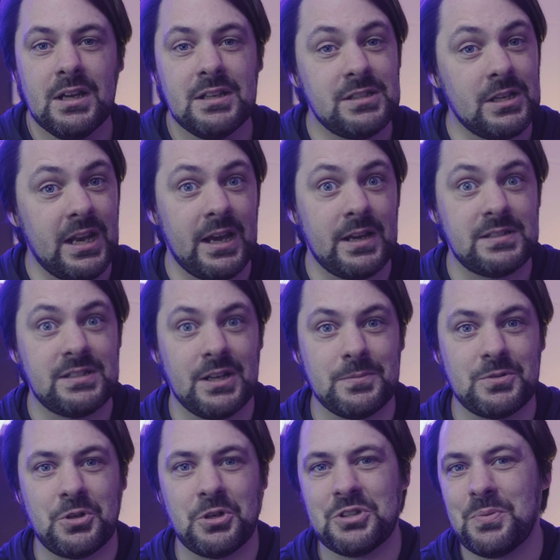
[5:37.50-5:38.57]
So now it's time
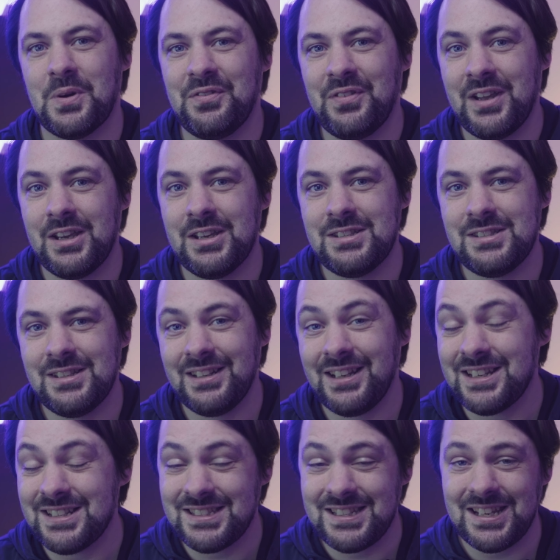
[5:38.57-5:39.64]
to cross my fingers and
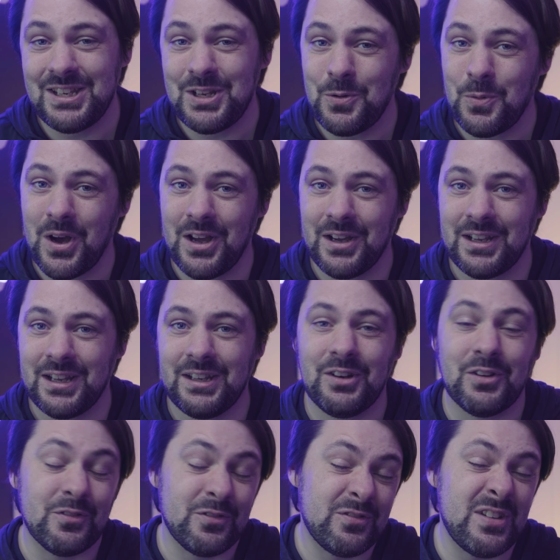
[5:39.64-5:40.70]
continue working
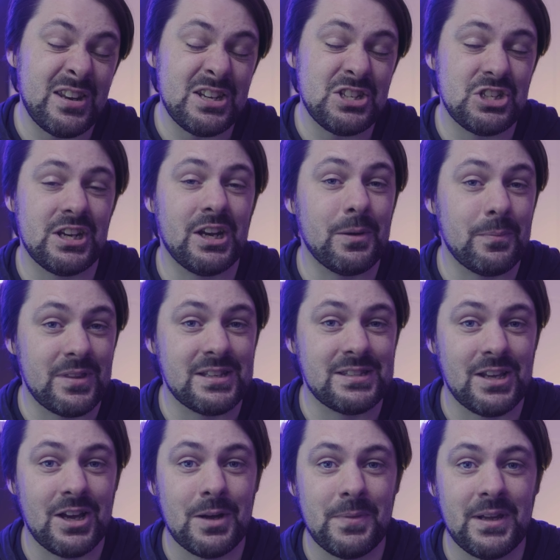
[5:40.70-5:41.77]
on finishing up this
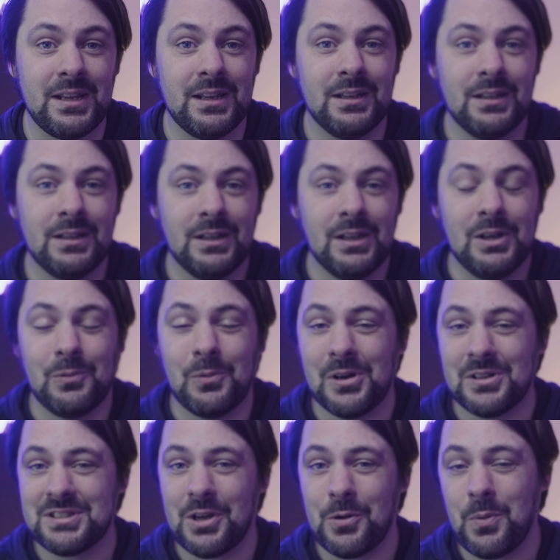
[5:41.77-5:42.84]
army,
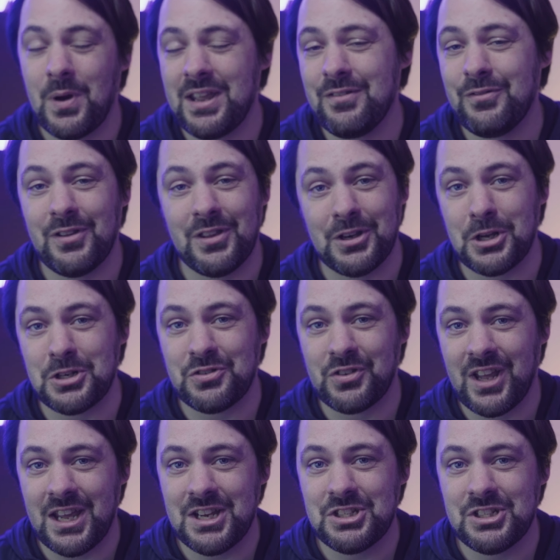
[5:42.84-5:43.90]
whilst I wait for the
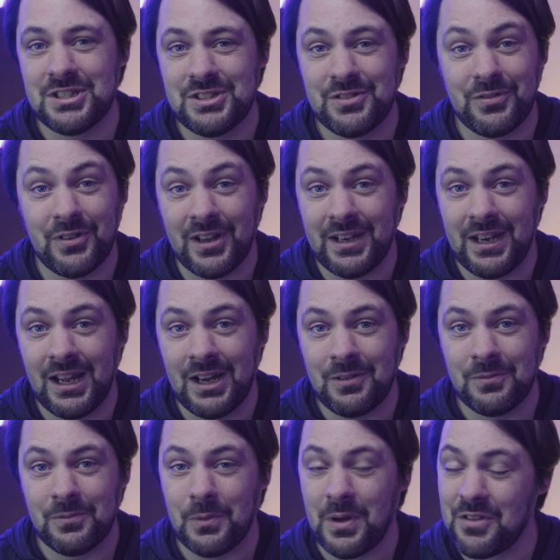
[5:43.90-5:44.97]
notification to find
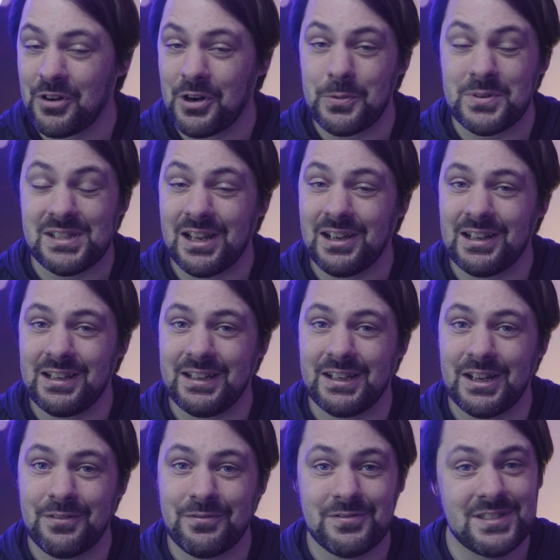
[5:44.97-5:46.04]
out whether I was lucky
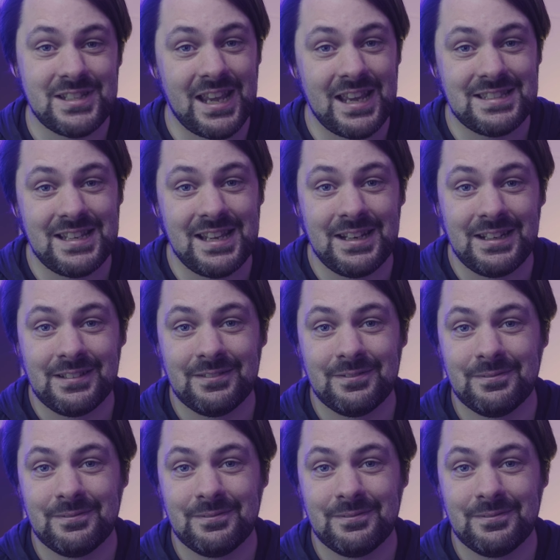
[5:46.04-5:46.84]
enough to get in.